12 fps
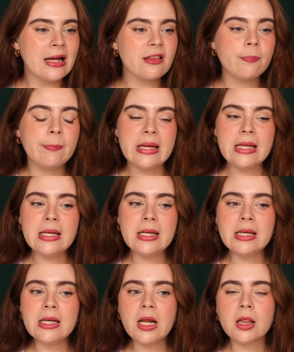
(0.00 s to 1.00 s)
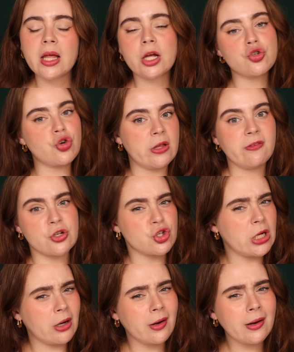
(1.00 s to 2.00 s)
It's been like a
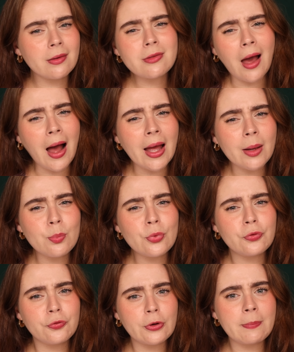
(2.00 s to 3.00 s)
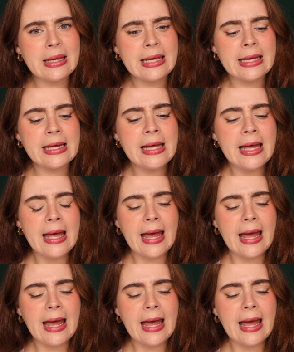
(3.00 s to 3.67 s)
transitionary time for me